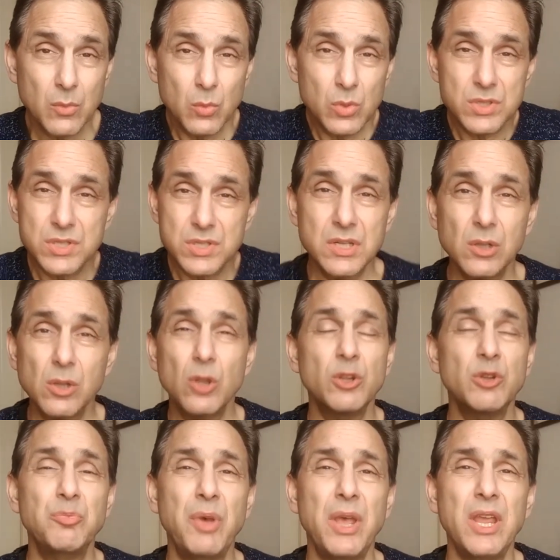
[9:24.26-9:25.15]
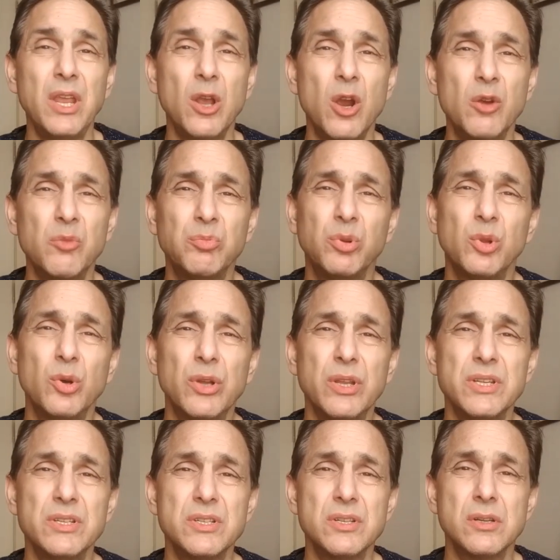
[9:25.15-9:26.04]
We're still only paying our
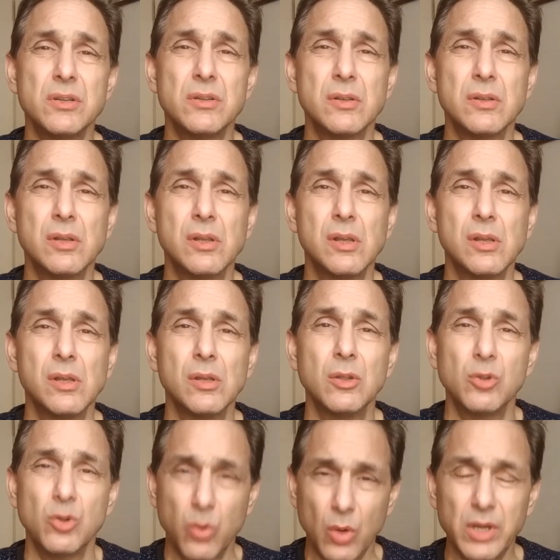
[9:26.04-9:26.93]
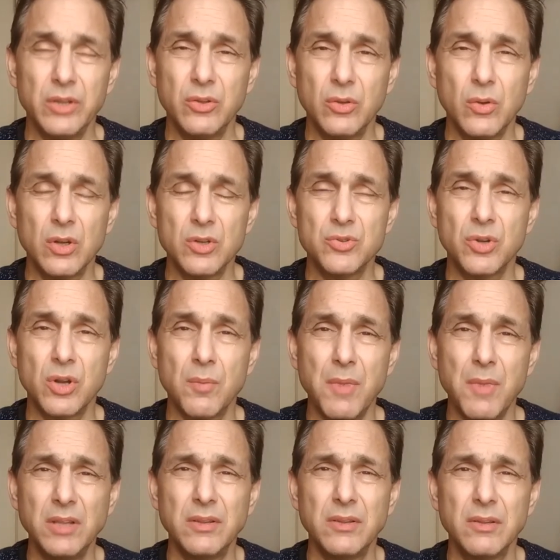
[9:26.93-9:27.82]
employees $2,200 a
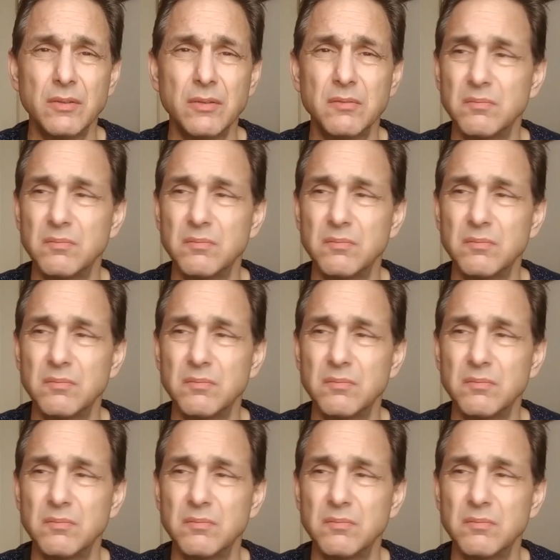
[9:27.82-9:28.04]
month.